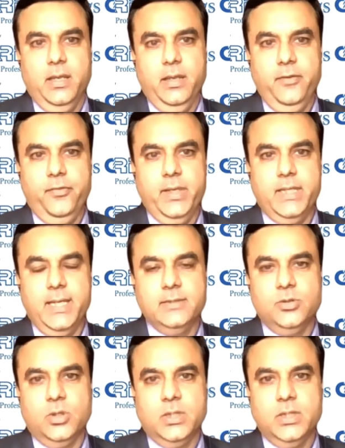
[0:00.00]
if it
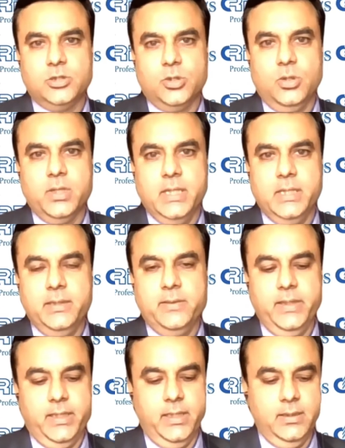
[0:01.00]
has got a strong credit
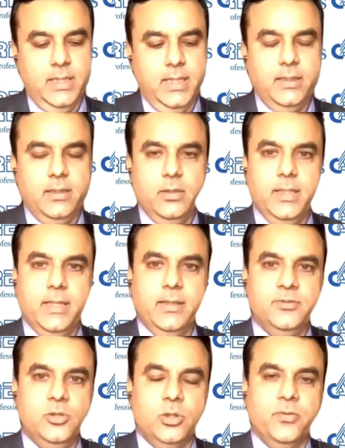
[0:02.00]
rating, that
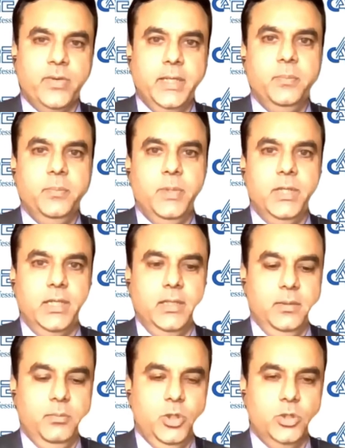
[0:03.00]
gives a lot of credibility,
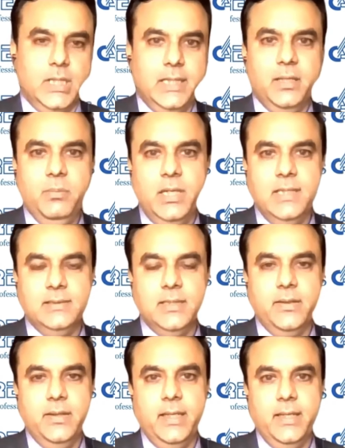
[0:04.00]
because ultimately, sir,
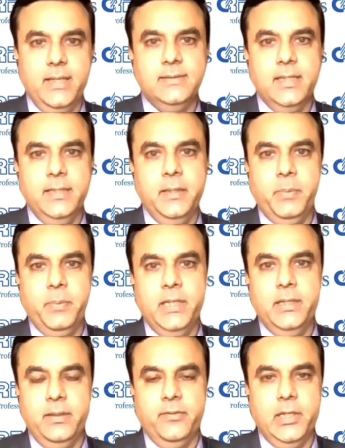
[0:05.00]
rating is an
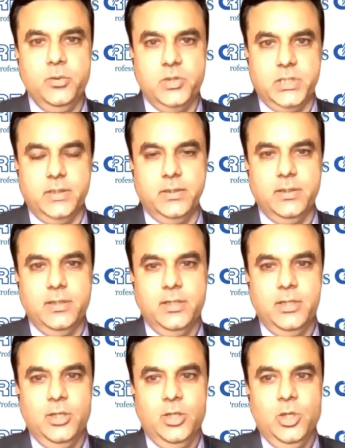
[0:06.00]
independent evaluation.
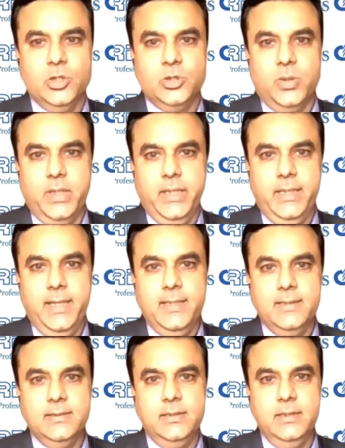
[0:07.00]
So, a rating
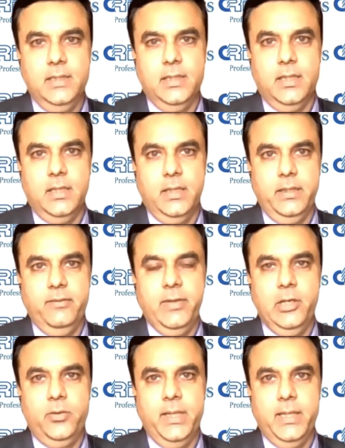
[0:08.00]
agency
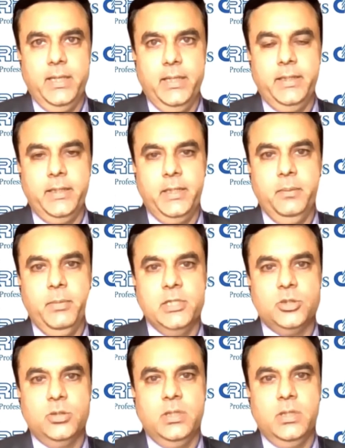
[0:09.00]
evaluating an entity
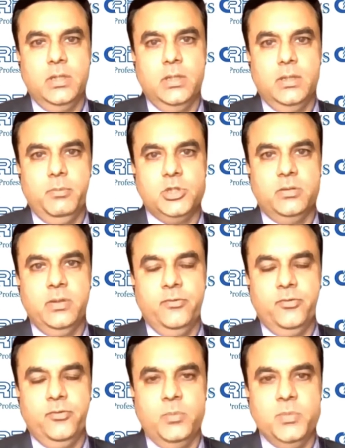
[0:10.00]
based on the
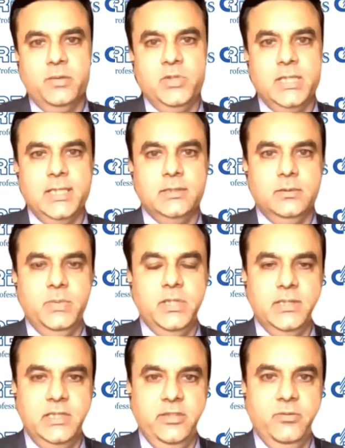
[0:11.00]
information which has been
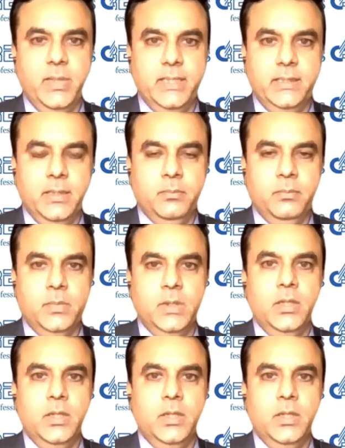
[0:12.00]
received by them